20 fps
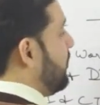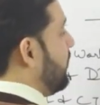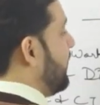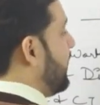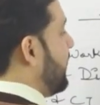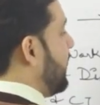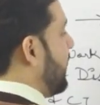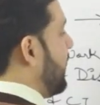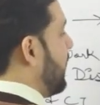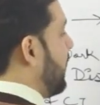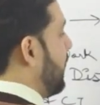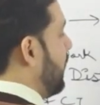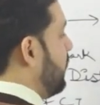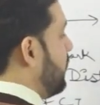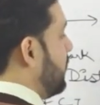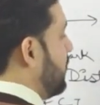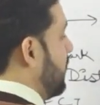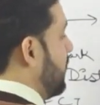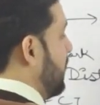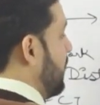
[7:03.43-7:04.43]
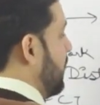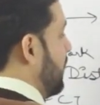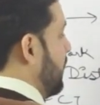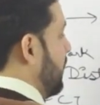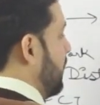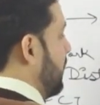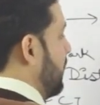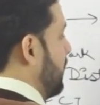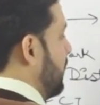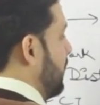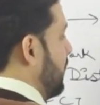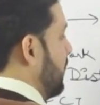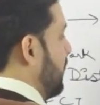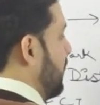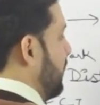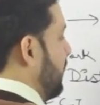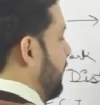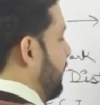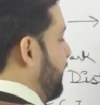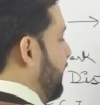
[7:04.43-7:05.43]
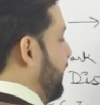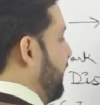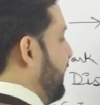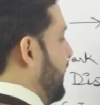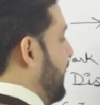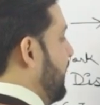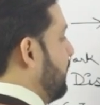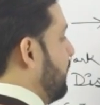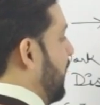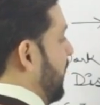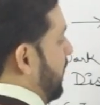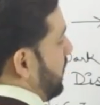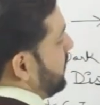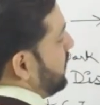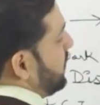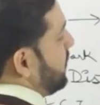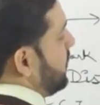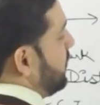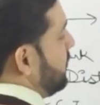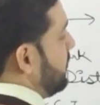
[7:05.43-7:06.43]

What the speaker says: you will get around 15 marks